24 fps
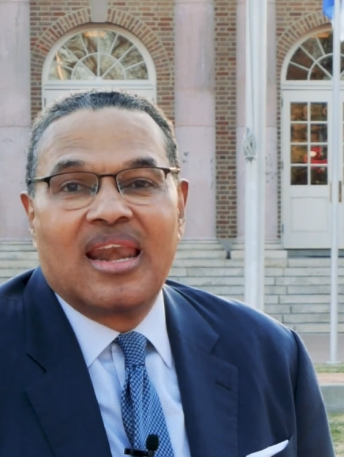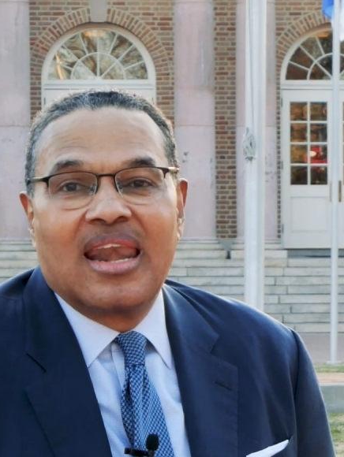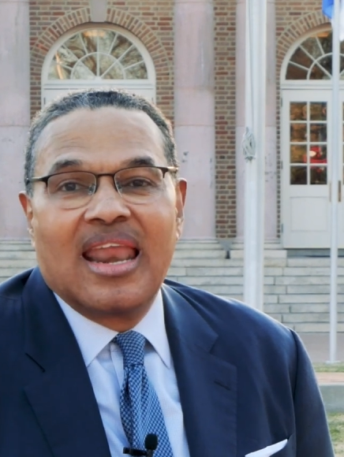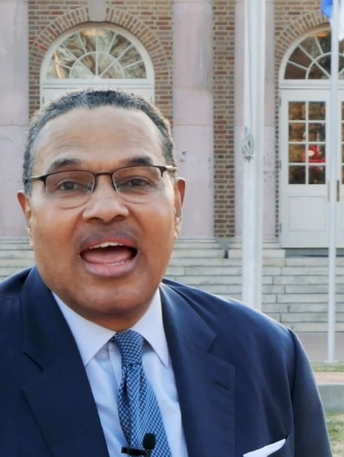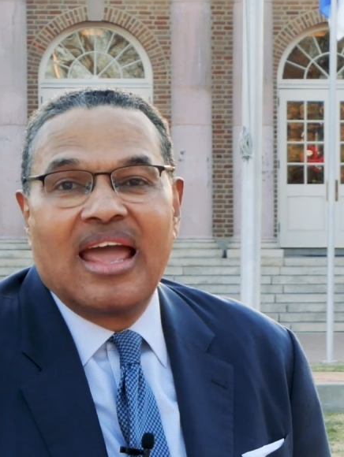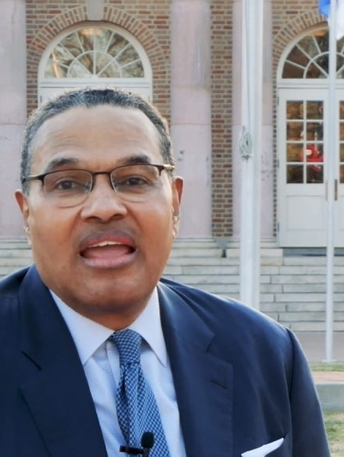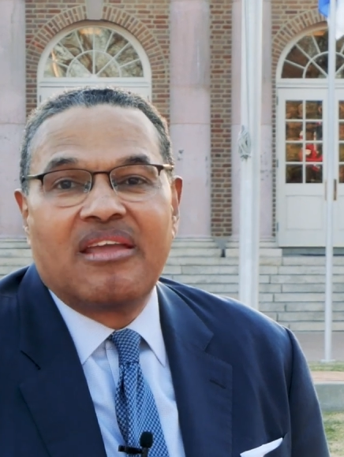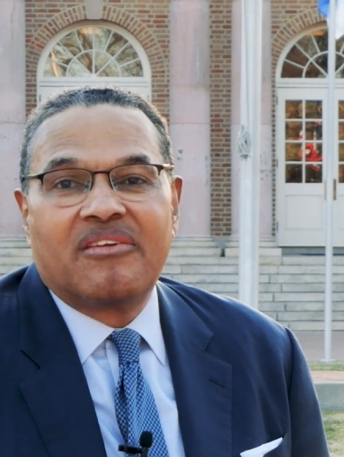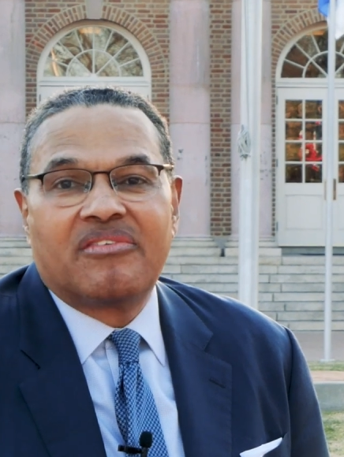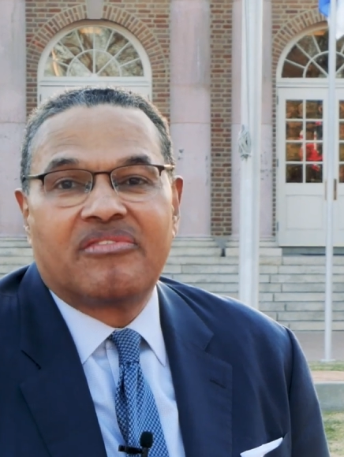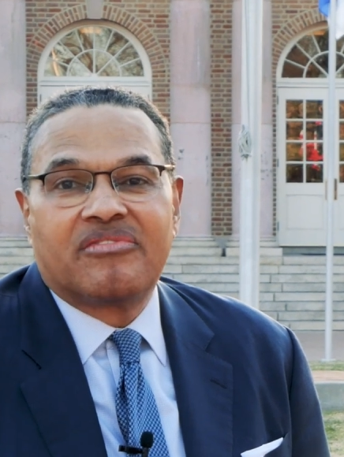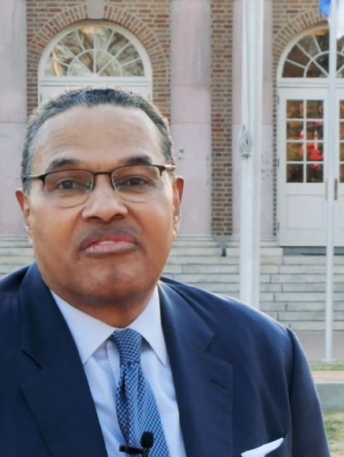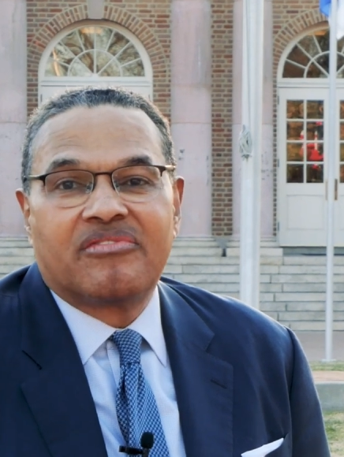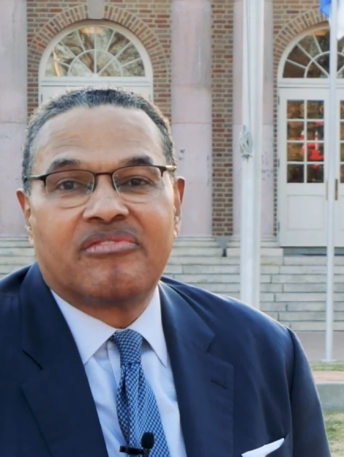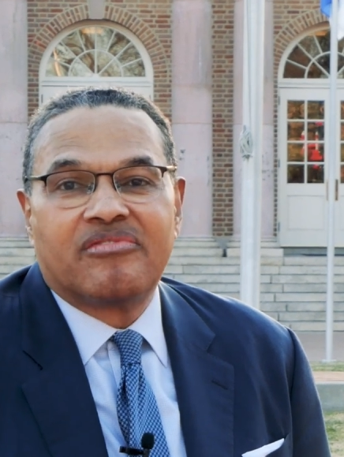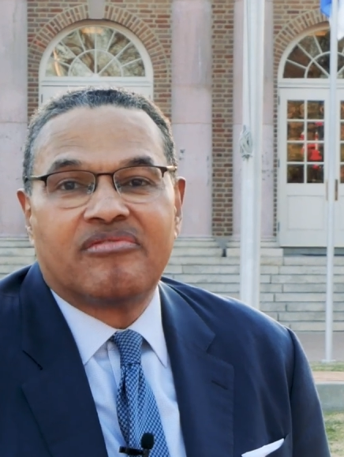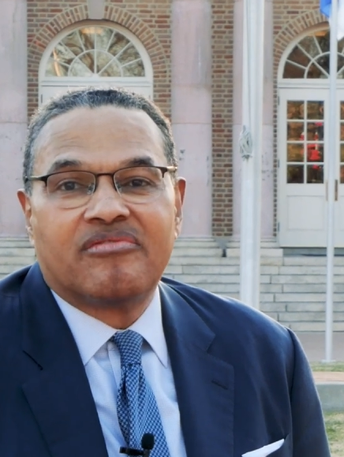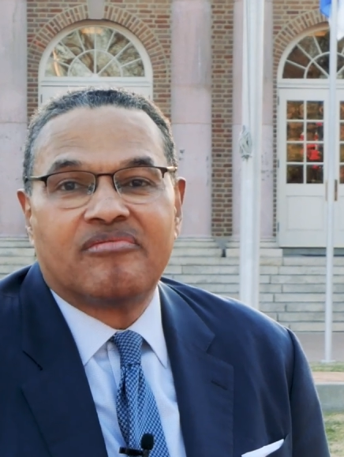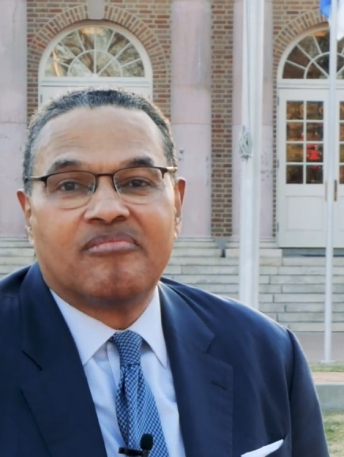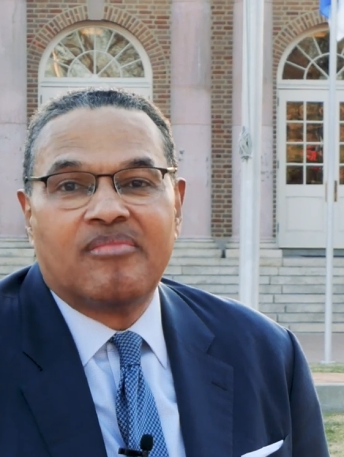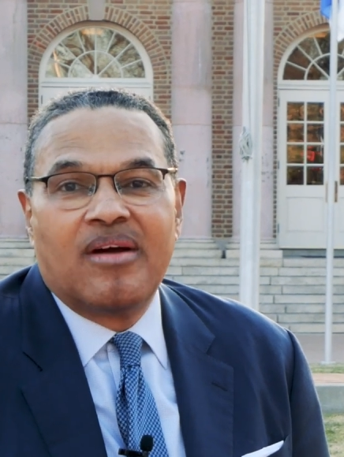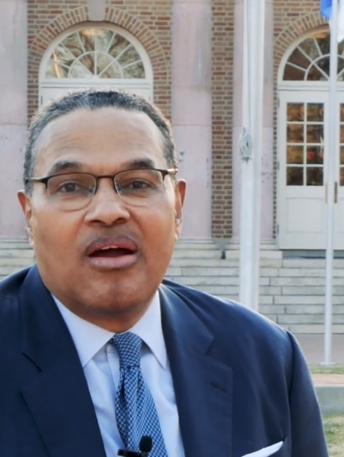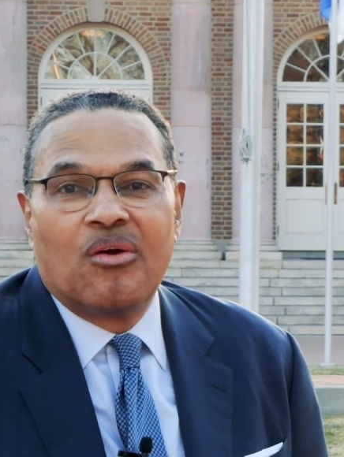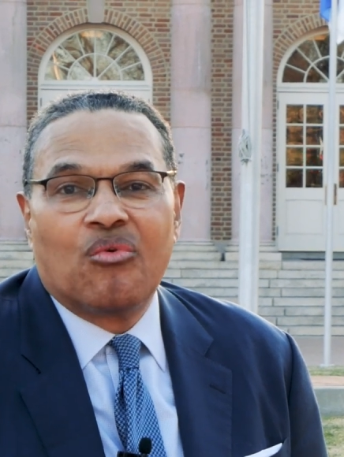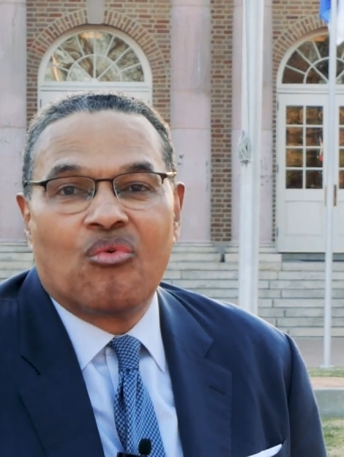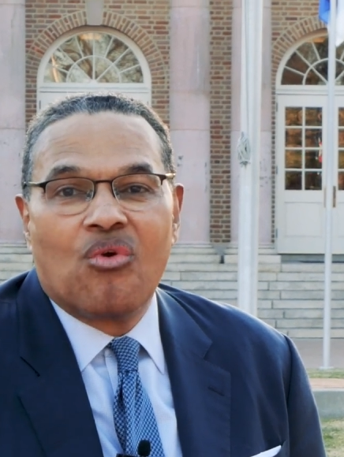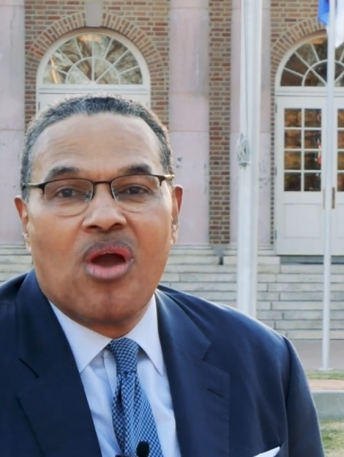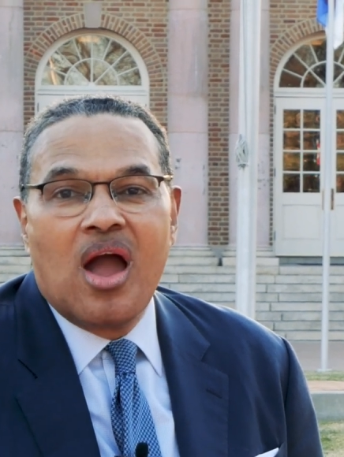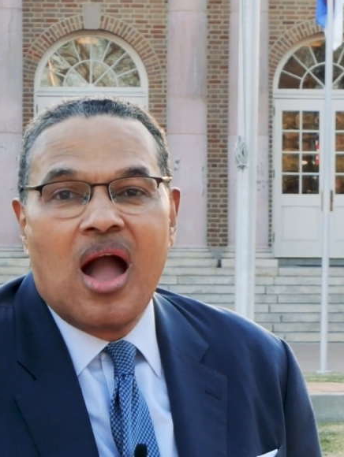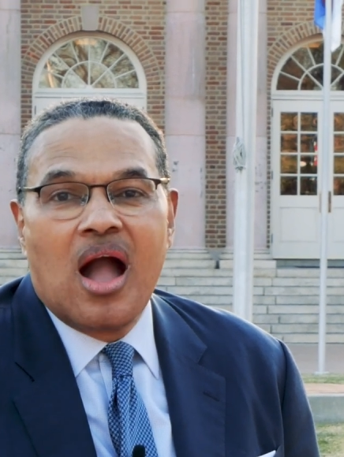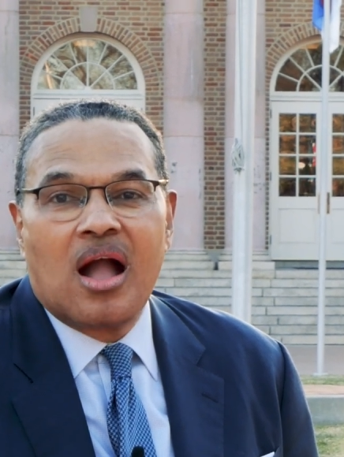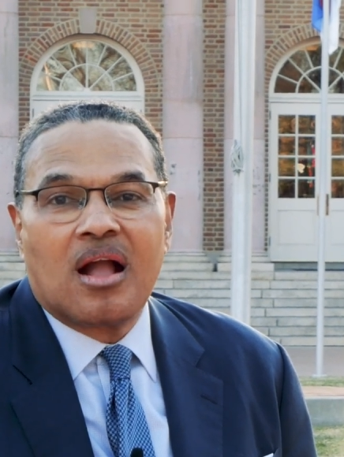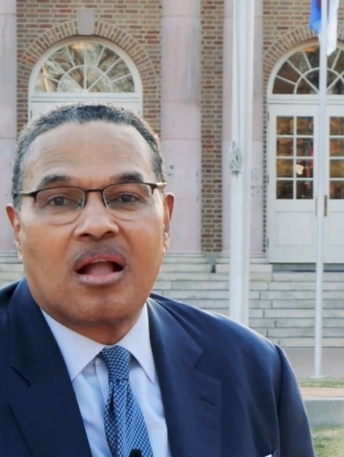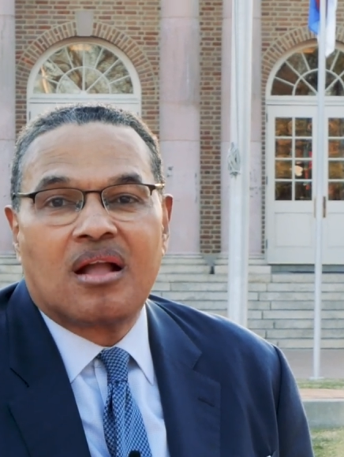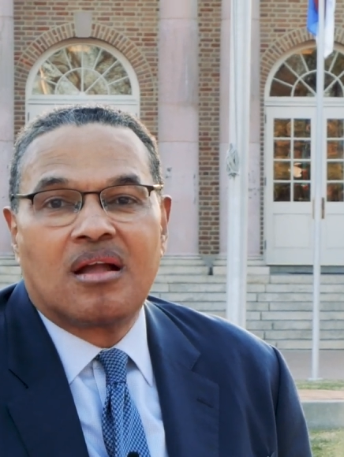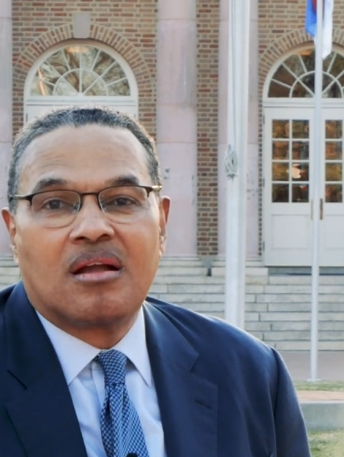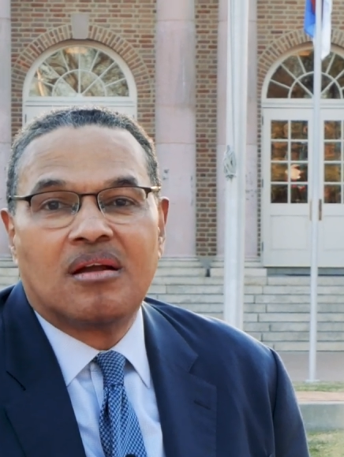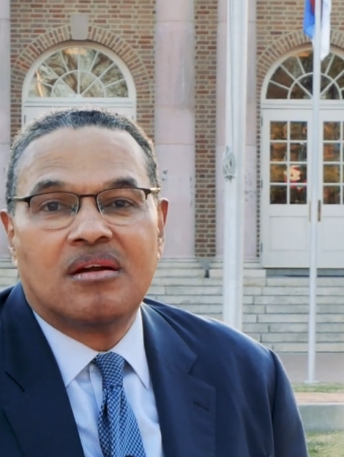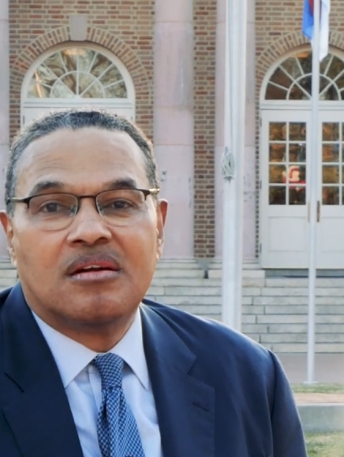life in a rock.